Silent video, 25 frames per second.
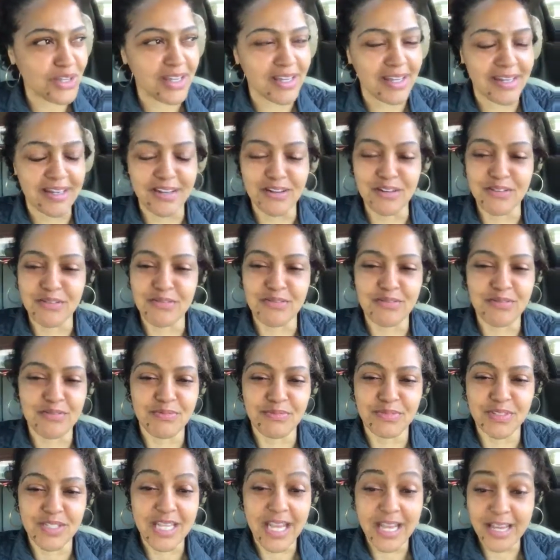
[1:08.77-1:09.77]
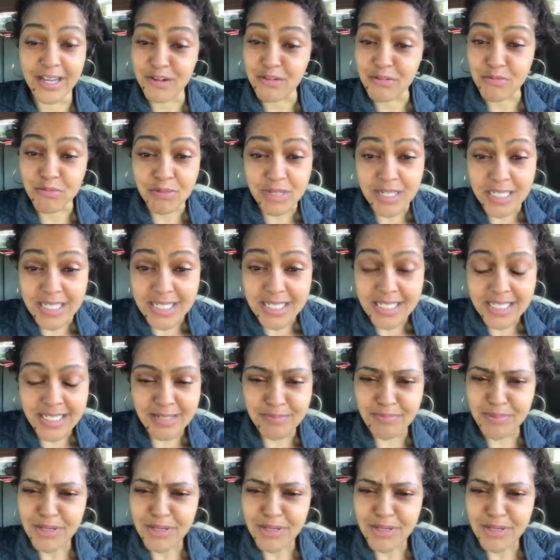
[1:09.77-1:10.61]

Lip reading: and take a risk.